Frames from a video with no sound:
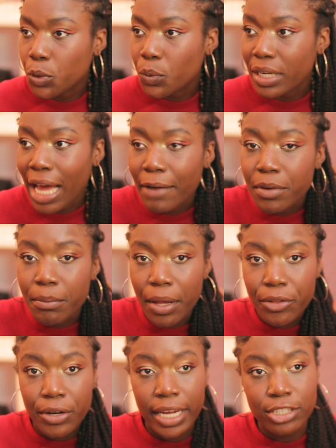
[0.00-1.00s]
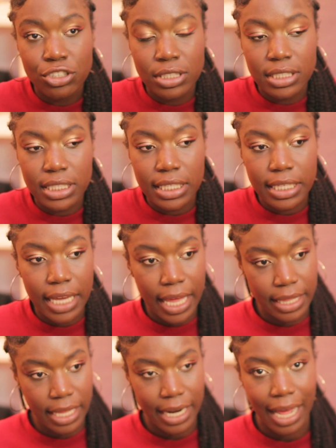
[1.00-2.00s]
You can have a mother agency
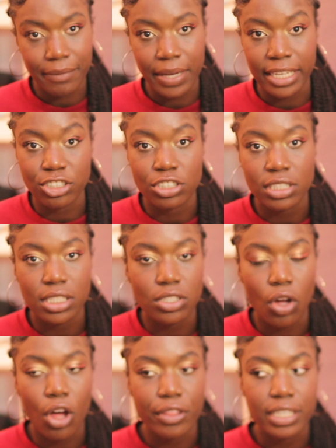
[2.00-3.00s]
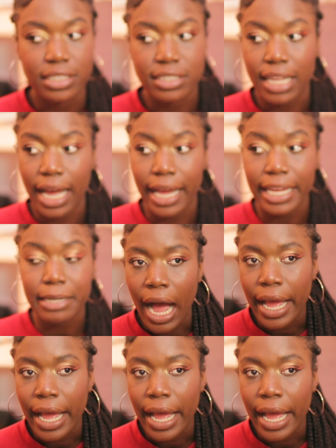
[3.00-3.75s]
and then have agencies on the side.